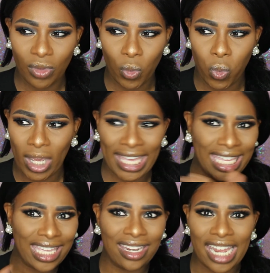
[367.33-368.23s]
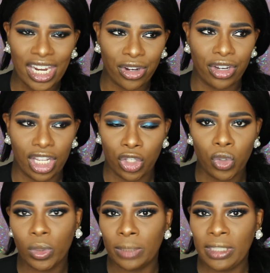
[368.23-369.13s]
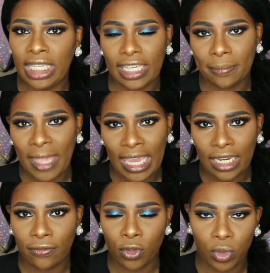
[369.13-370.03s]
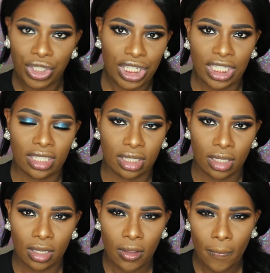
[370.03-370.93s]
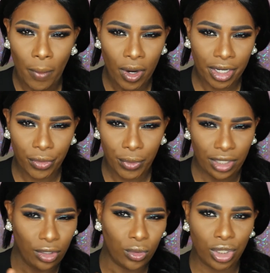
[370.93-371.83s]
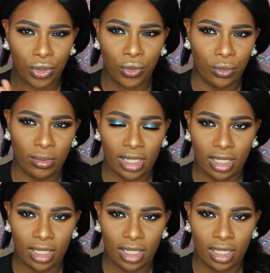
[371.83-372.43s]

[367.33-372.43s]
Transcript: way later than you would be getting paid if you was just partnered with YouTube.